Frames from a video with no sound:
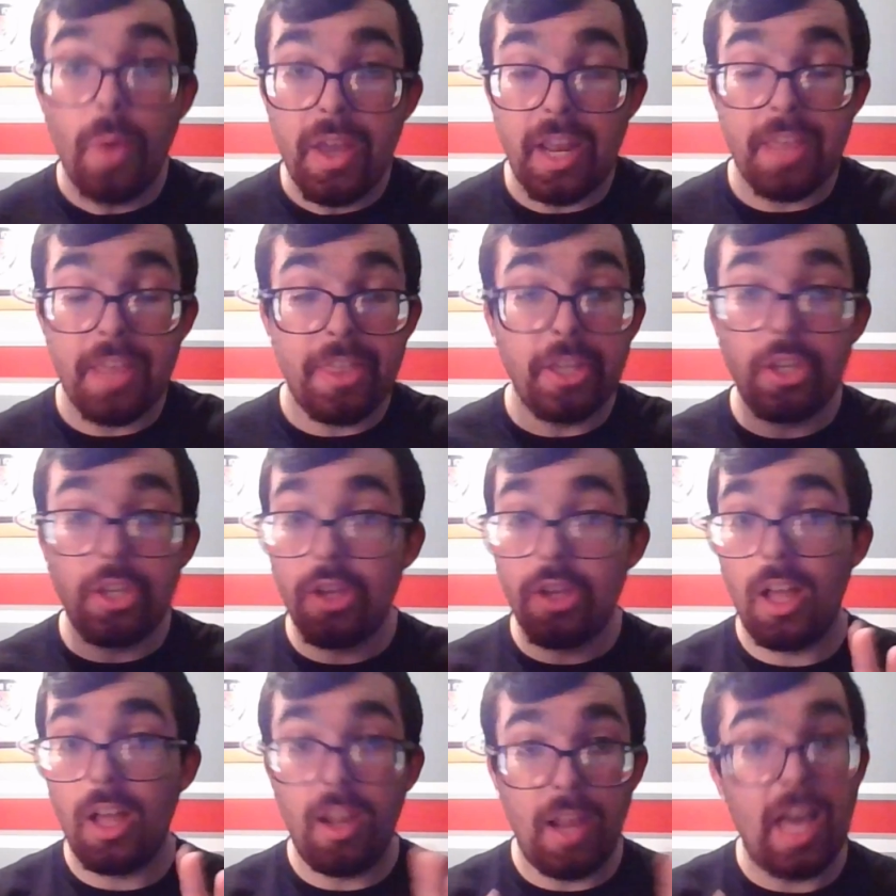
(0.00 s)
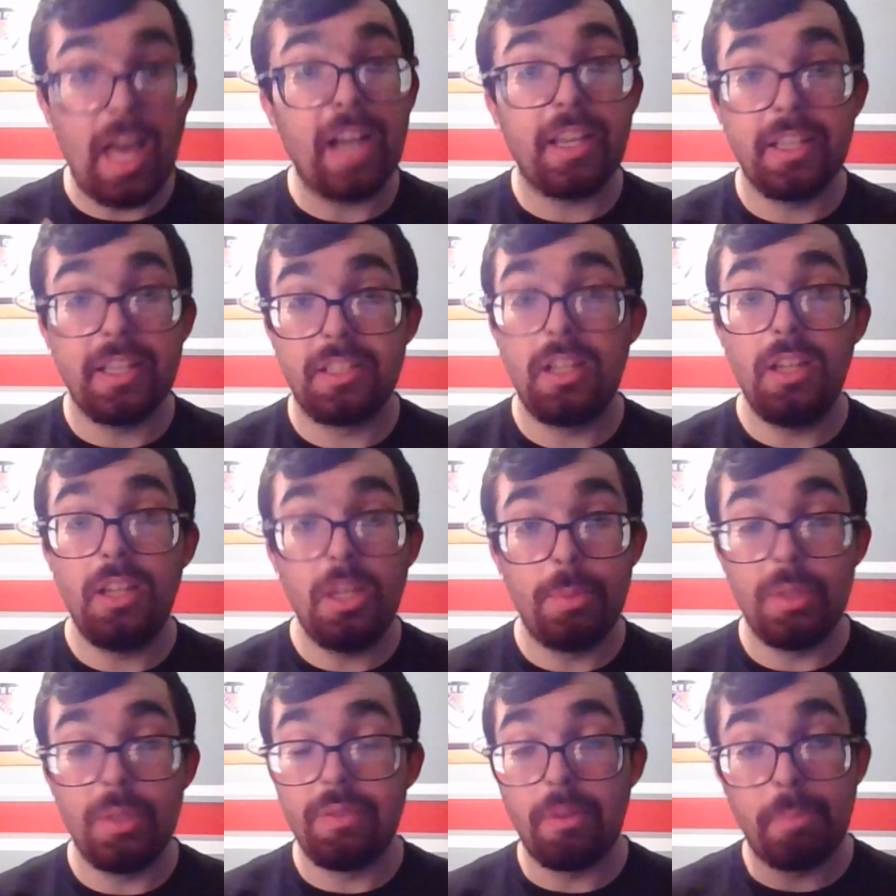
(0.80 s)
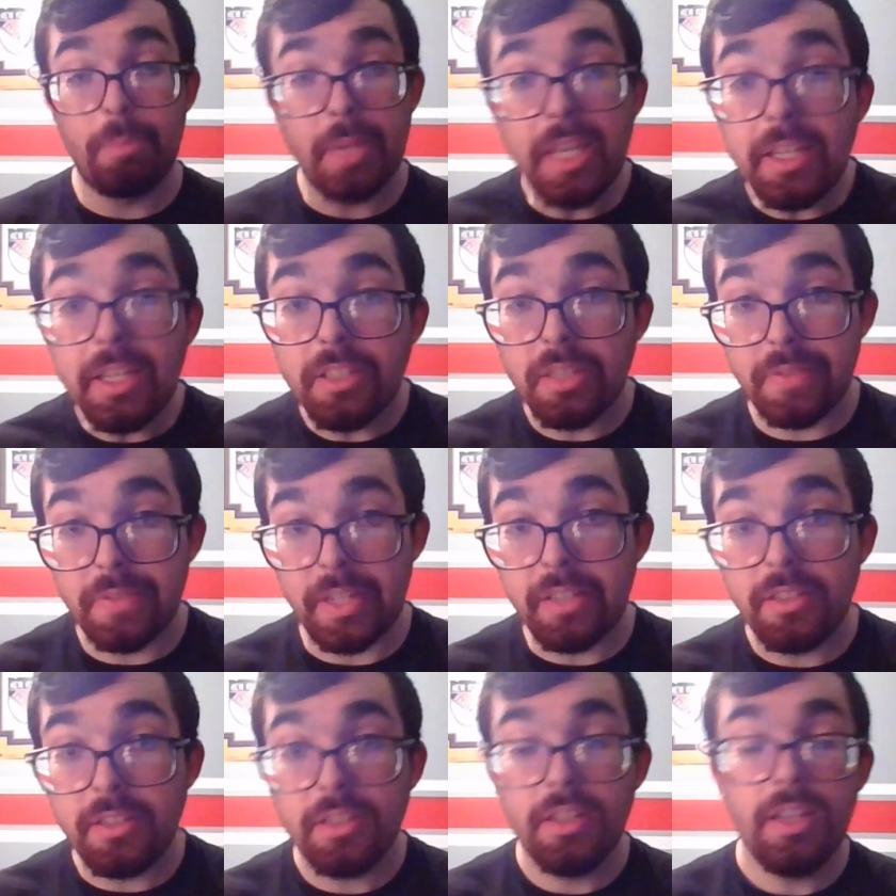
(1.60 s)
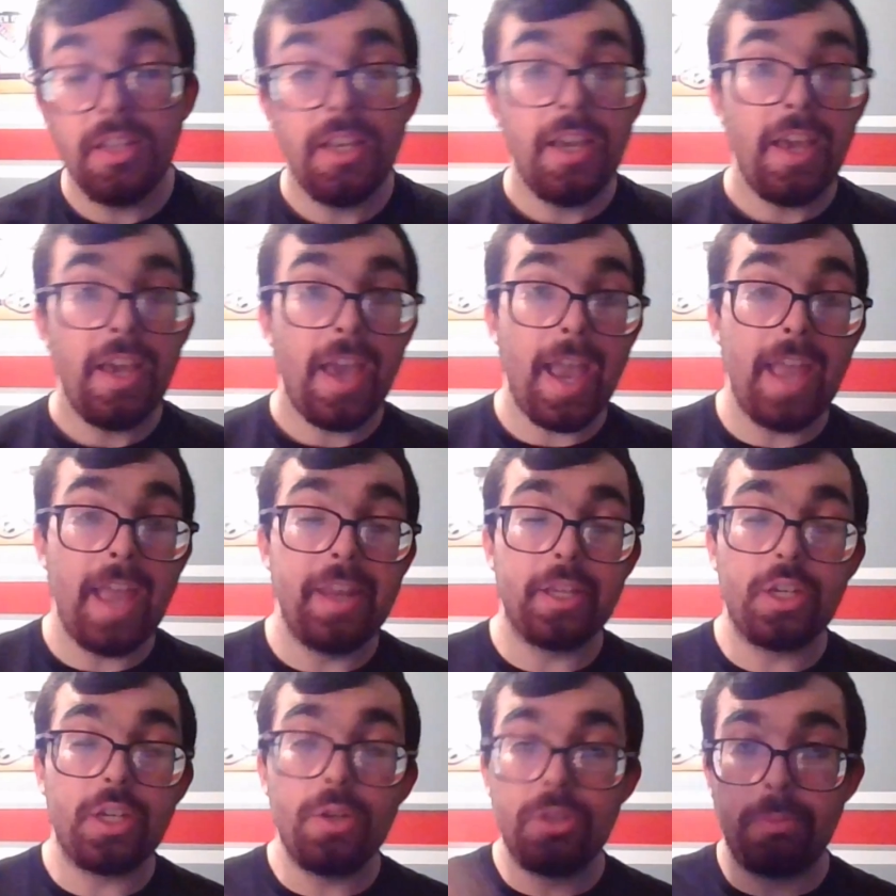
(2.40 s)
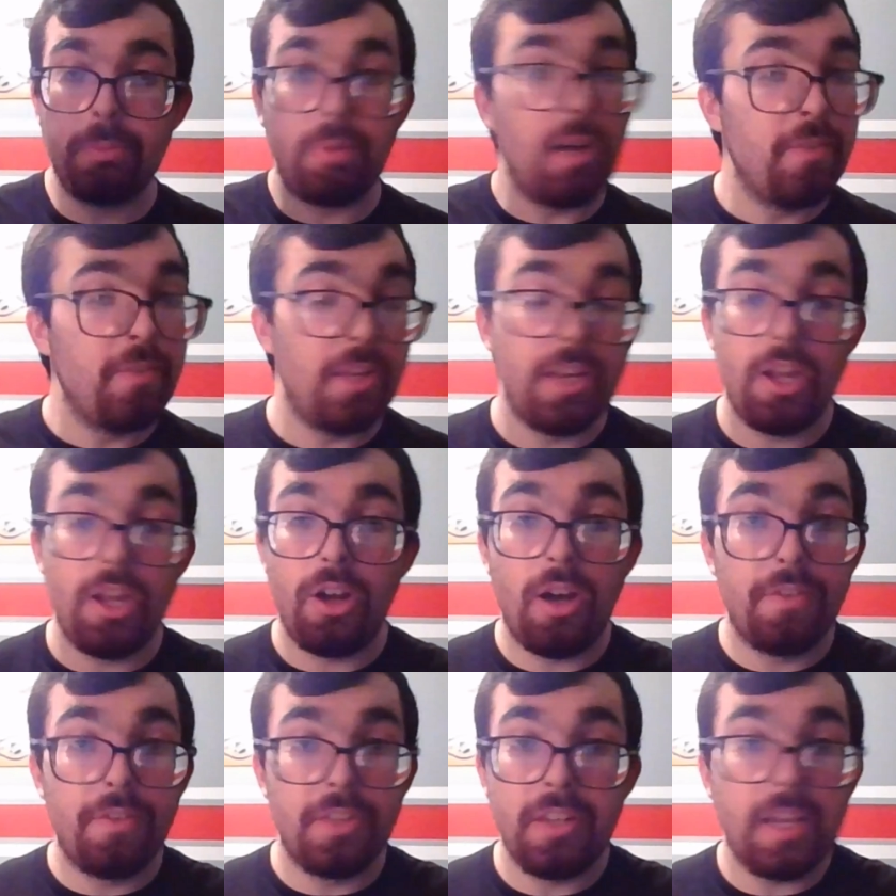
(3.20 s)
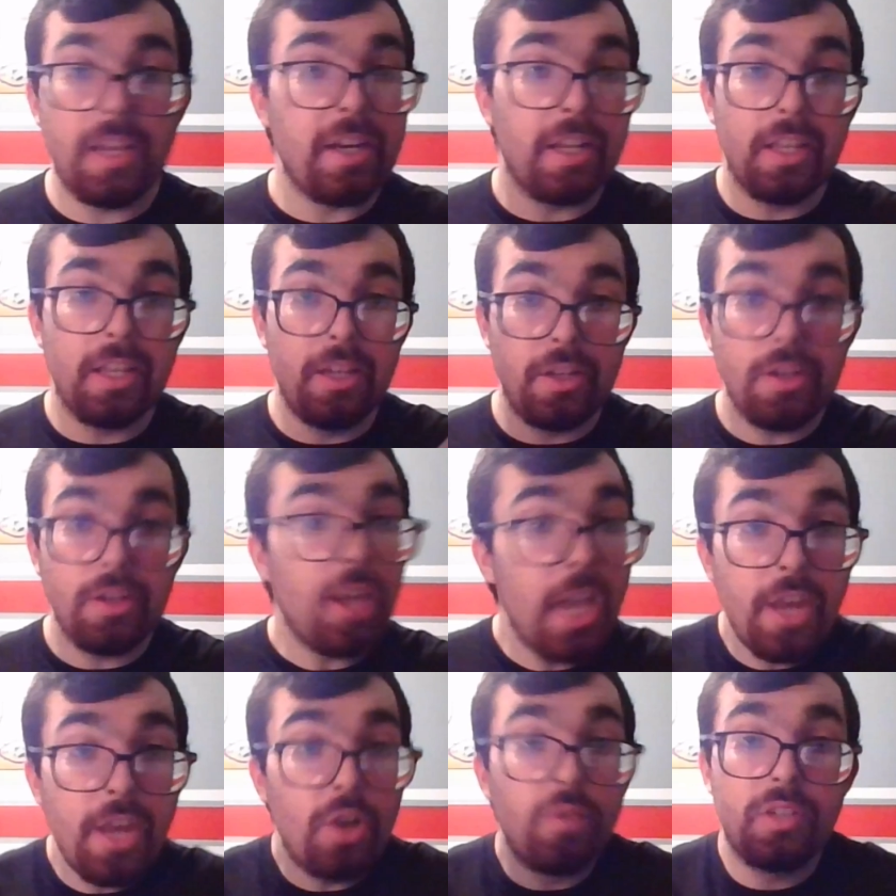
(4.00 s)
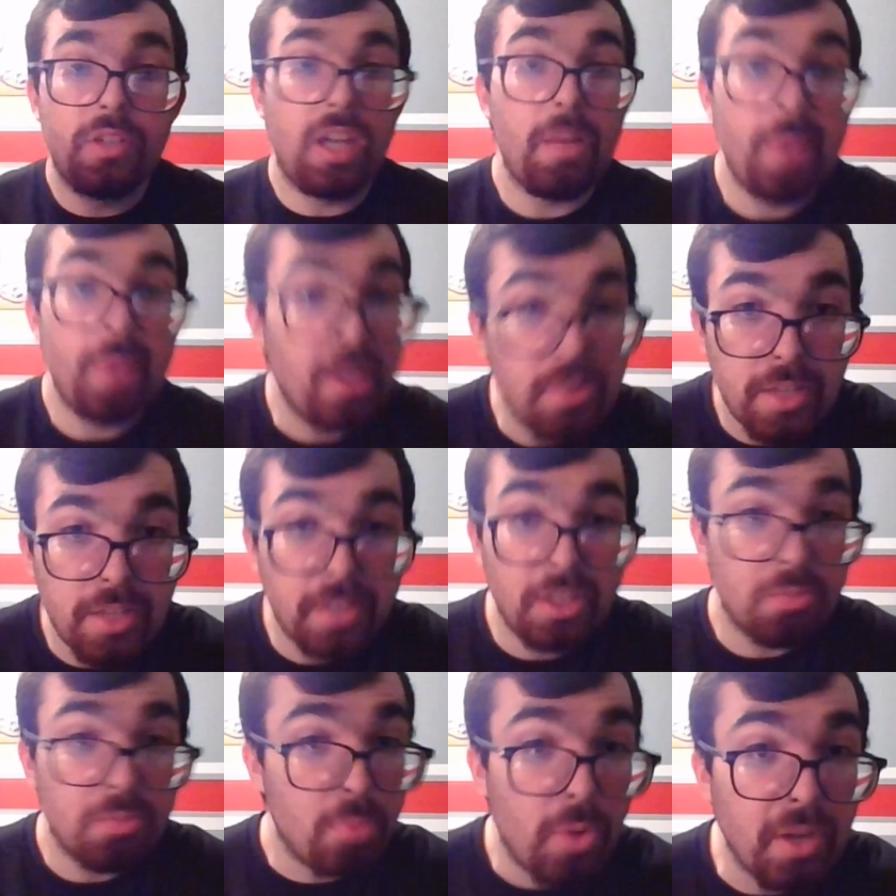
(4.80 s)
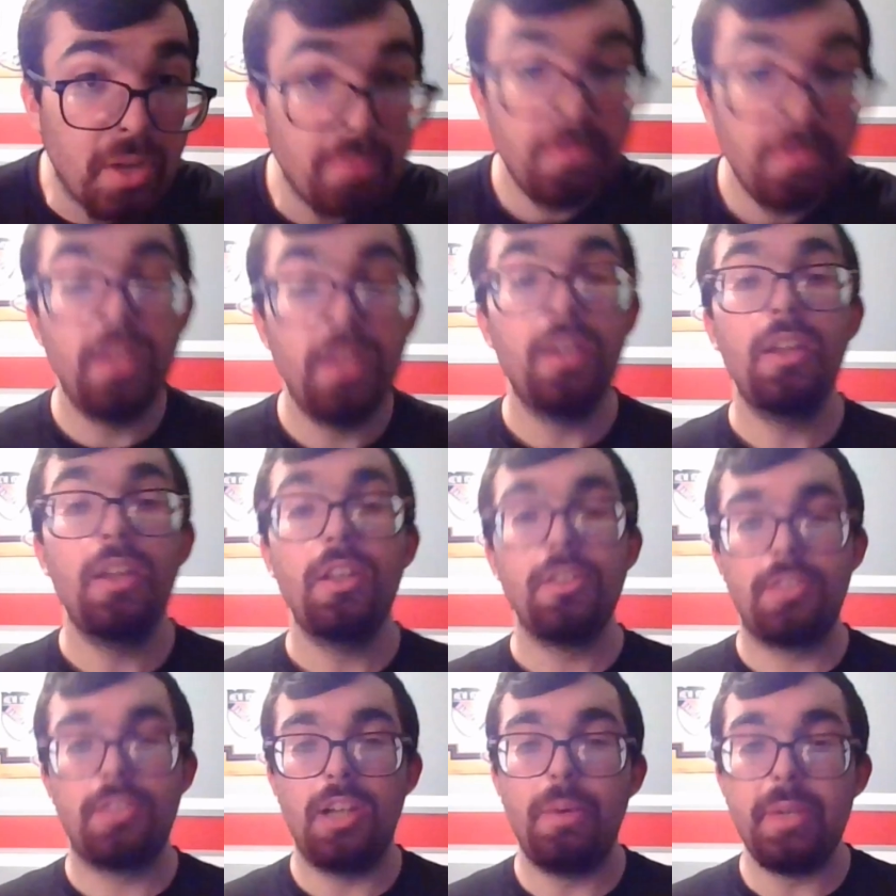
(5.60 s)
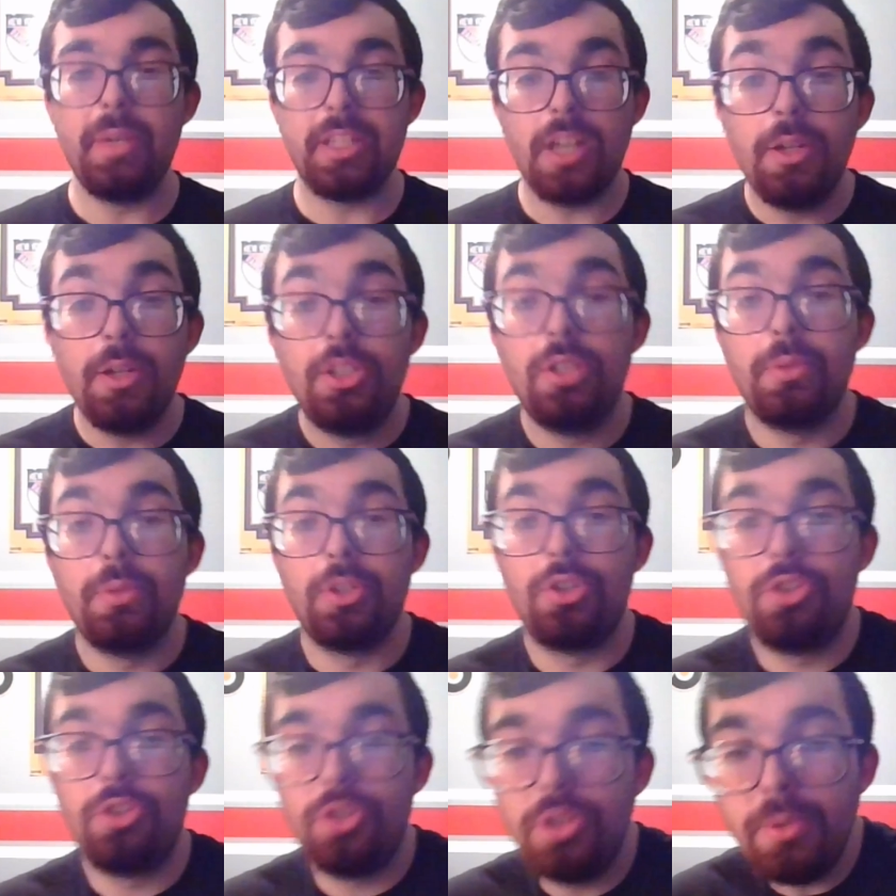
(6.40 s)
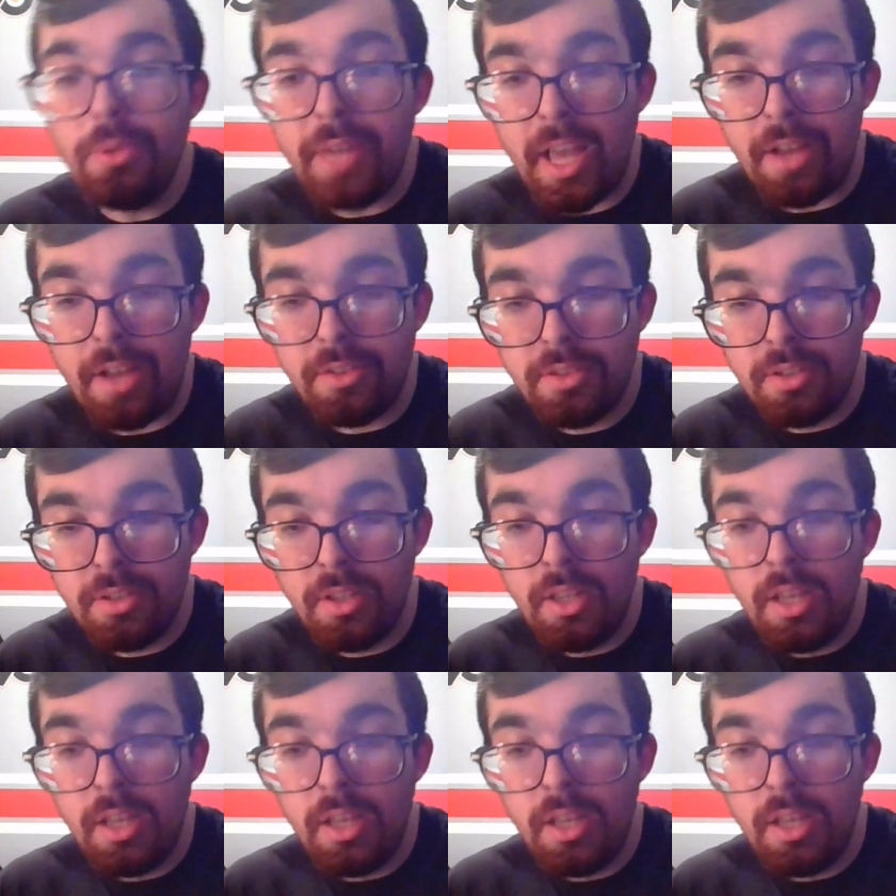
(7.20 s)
I think Halak gets a little bit of a piece of it, and it goes above the net, off the netting, and, and overtime ends at this point. So we go to a shootout.